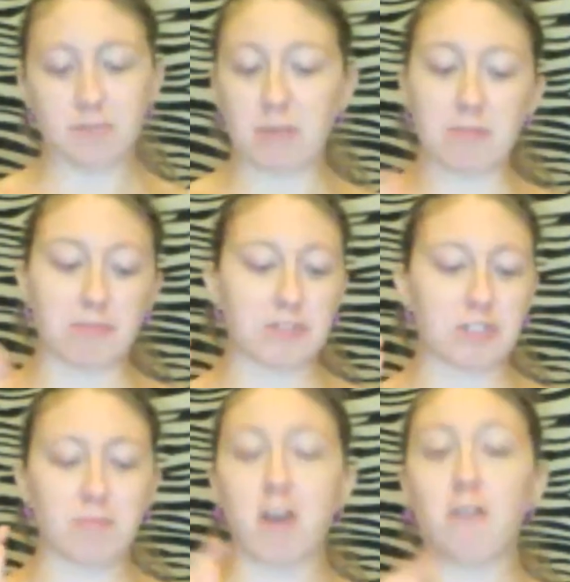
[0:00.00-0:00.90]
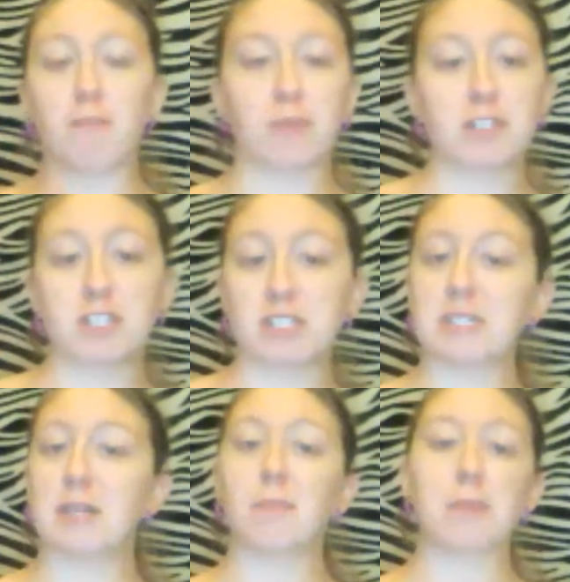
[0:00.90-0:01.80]
People's jumped off bridges.
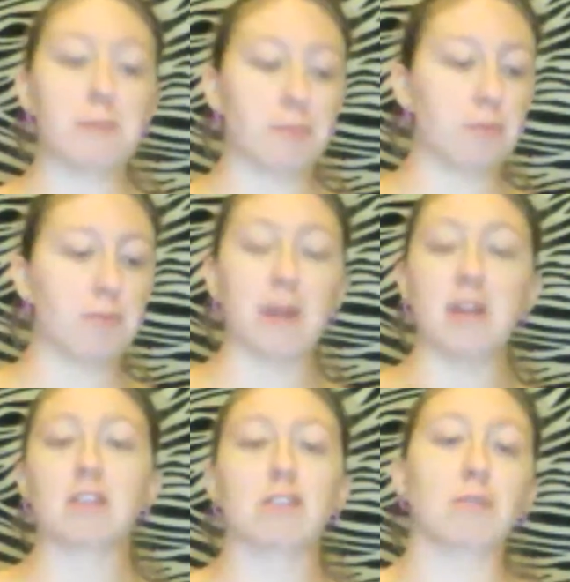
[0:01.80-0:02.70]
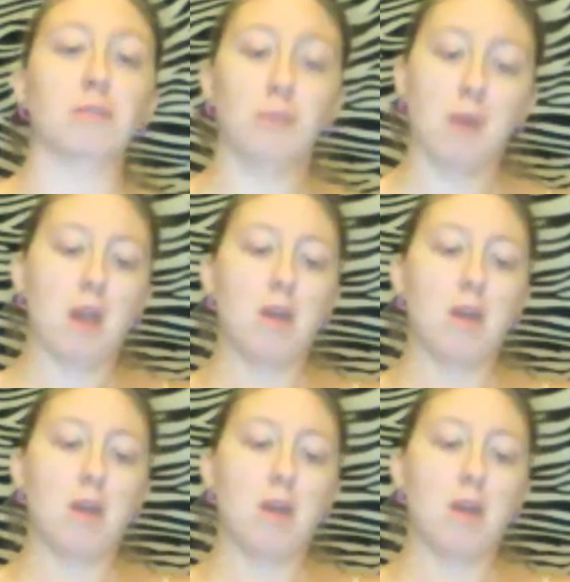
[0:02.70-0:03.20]
Some people ran through